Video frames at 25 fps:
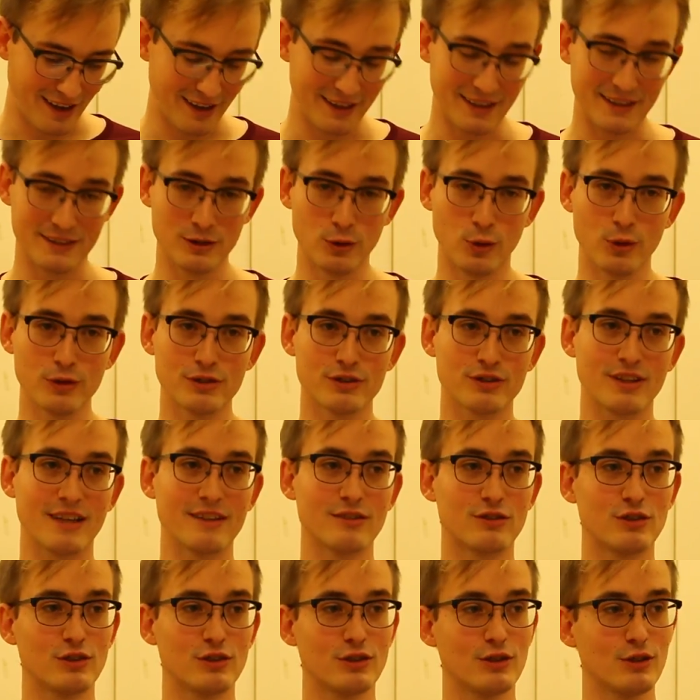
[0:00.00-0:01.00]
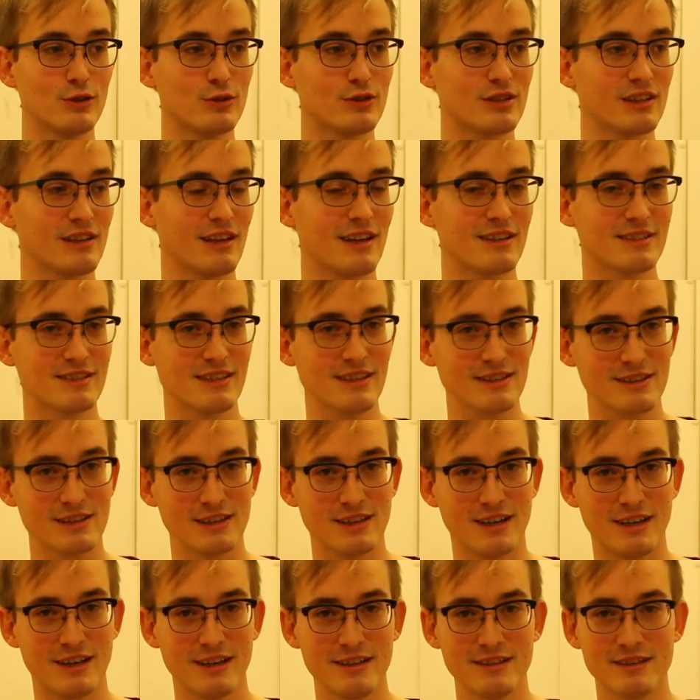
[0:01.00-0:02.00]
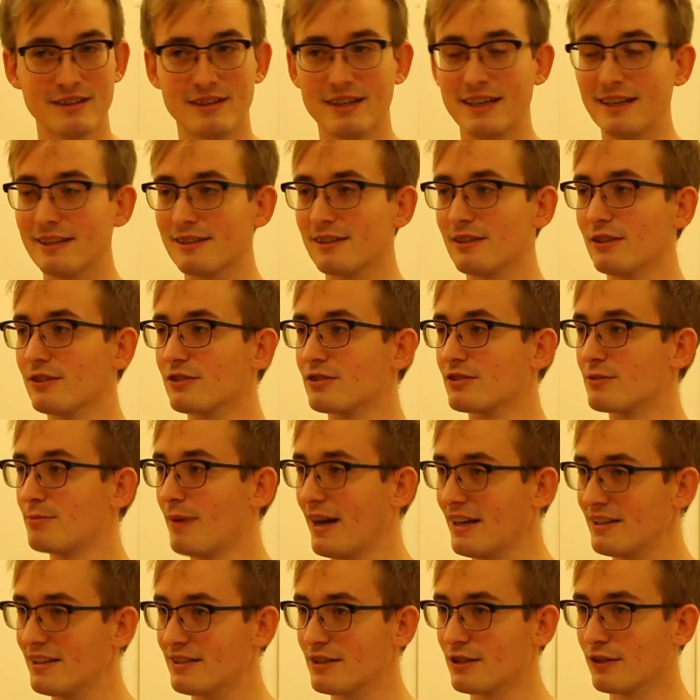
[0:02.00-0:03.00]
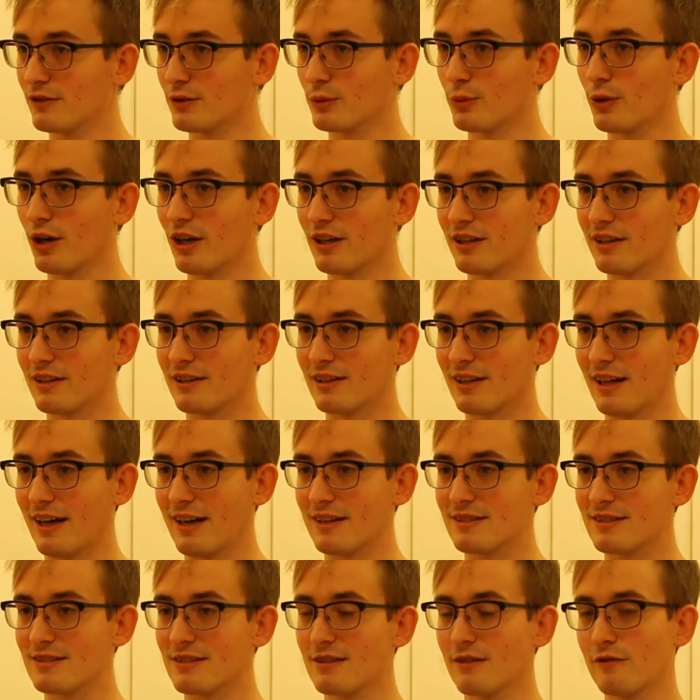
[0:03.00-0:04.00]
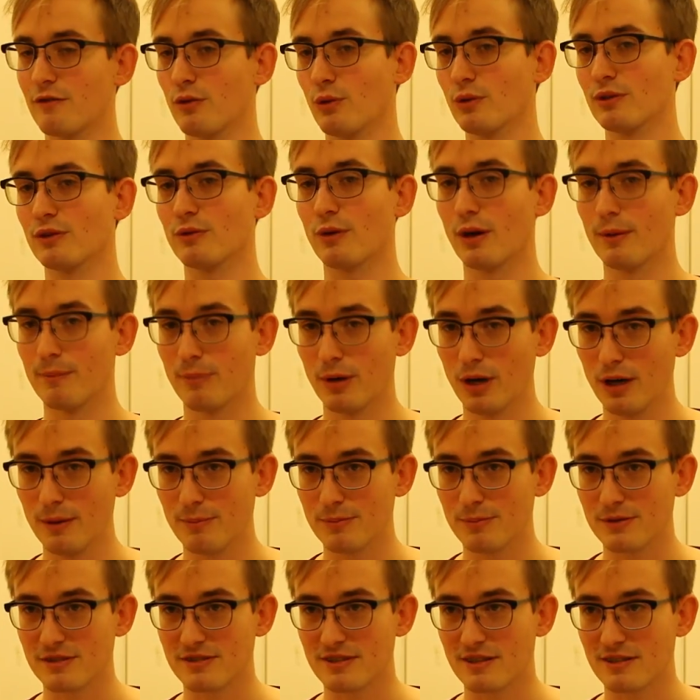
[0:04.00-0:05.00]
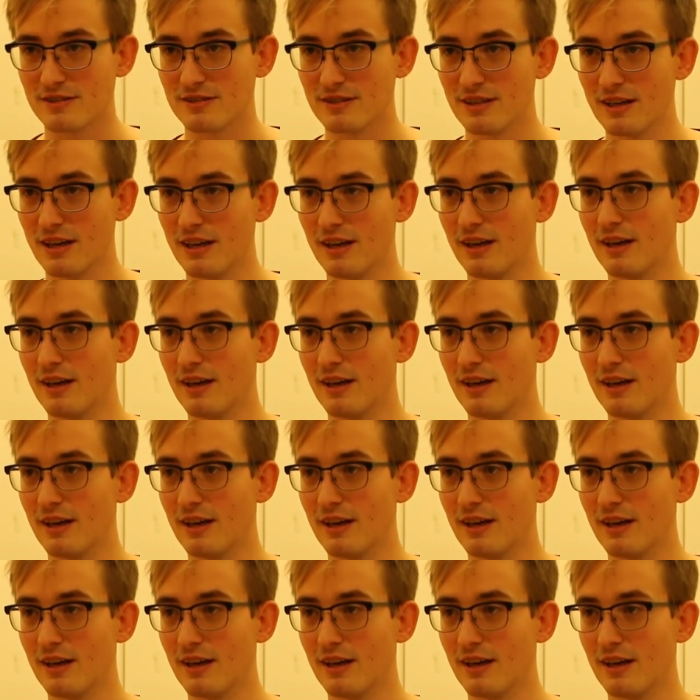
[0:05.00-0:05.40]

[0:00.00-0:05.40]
In order then to utilize Hitler's smashing of the working class for their own purposes.